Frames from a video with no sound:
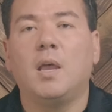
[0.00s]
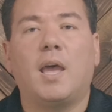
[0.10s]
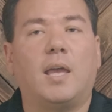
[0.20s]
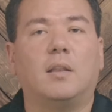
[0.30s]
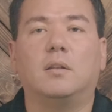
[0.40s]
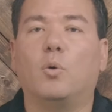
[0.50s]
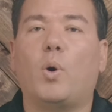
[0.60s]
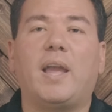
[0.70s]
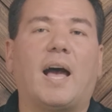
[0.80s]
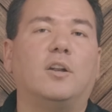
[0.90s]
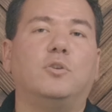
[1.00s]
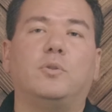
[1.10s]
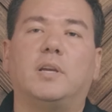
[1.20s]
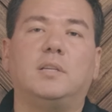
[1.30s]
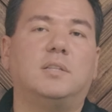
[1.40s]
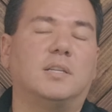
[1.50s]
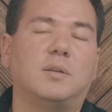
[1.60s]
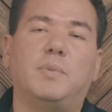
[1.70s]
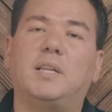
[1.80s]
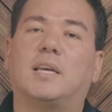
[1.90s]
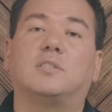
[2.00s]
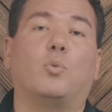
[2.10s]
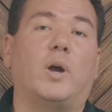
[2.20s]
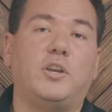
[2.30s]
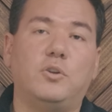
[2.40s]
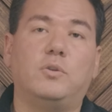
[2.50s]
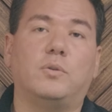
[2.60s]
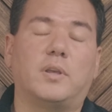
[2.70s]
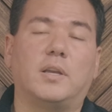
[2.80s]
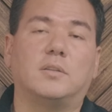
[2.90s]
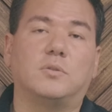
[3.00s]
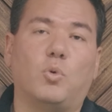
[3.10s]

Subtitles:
And the way I do things doesn't mean that's the way you do things.